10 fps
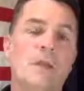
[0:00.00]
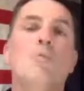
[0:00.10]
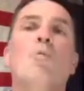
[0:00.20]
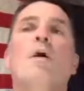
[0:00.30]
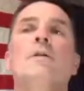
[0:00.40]

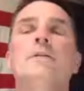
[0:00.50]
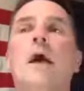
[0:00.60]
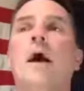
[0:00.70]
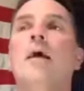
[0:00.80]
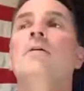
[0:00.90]
What mm-hmm.
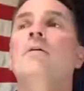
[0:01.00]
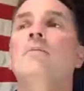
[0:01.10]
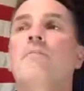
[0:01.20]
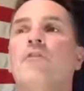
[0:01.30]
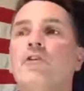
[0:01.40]
uh,
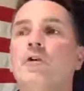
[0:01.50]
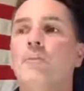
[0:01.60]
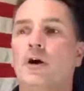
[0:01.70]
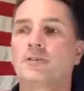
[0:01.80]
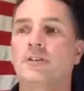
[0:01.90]
mm-hmm. for you
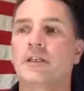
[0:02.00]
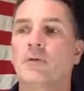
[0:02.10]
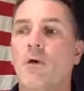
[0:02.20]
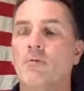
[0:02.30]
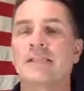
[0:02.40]
personally?
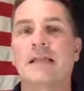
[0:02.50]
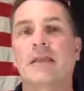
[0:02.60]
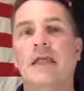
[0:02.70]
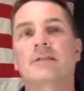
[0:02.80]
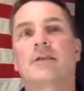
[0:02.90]
What was that
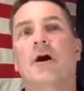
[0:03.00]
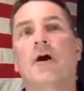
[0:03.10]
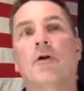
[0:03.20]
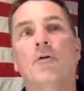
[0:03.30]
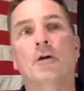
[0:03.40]
like to
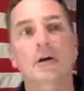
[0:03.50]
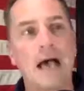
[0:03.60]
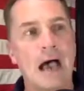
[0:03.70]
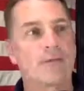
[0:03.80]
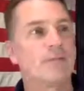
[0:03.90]
go
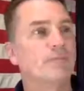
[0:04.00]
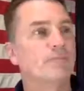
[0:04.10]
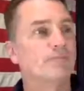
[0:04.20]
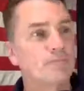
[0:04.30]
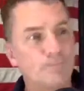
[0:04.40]
out of
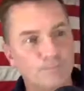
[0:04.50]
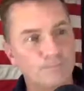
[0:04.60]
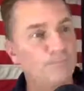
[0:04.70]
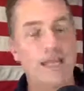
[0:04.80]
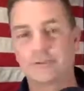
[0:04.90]
the
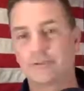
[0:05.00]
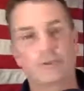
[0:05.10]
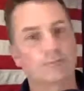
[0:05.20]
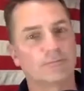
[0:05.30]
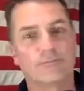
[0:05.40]

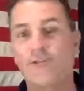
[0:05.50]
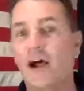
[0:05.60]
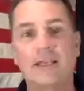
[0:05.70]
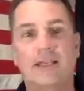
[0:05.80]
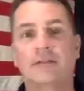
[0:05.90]
desert
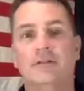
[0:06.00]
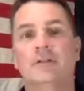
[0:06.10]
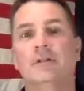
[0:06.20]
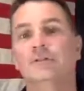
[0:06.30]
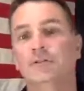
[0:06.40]
fighting
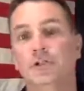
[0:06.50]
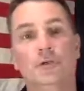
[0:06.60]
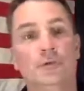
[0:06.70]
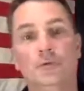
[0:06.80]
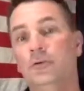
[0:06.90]

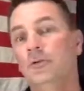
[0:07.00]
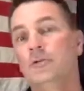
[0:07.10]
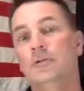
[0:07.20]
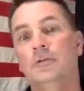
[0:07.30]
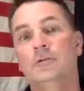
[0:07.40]
to,
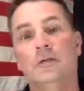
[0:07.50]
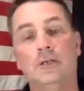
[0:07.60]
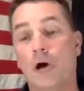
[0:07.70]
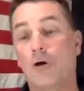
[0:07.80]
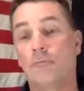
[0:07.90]

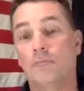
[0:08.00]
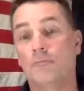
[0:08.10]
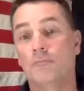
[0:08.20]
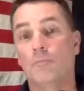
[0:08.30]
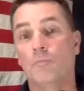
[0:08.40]
you know,
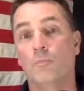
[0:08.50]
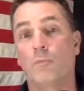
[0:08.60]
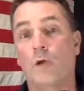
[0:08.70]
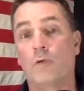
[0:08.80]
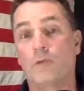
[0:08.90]

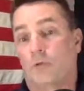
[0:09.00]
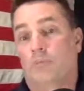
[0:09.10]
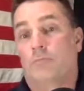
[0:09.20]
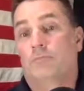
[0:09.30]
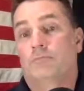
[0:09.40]
you
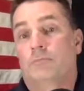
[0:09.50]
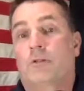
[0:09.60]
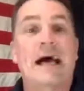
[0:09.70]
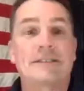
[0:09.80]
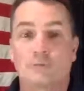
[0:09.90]
know,
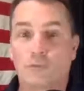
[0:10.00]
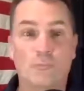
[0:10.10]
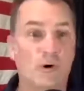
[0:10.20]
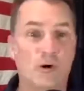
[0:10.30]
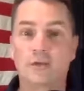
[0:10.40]
classroom
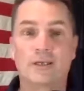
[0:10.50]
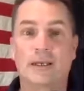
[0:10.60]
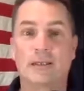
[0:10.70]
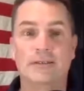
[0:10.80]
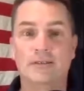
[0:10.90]
work?
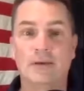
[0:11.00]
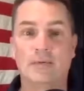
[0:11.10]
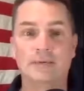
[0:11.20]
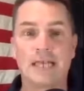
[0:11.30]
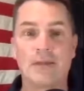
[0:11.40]
And you know,
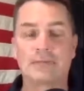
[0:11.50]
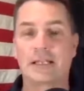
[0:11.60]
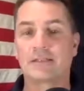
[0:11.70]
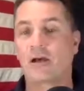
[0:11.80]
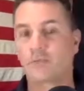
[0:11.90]
was that was
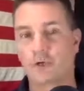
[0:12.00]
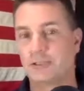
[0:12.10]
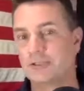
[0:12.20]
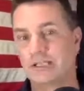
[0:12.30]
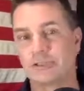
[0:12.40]
that a tough
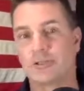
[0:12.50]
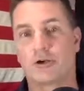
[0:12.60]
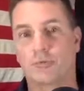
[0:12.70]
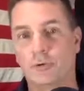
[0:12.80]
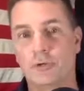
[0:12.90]
transition,
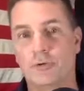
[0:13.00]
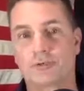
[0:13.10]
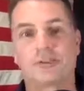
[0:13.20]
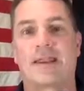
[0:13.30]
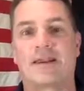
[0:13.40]
or were you
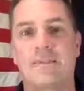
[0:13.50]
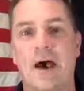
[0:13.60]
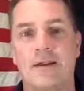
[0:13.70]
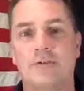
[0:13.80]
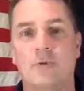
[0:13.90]
excited about it?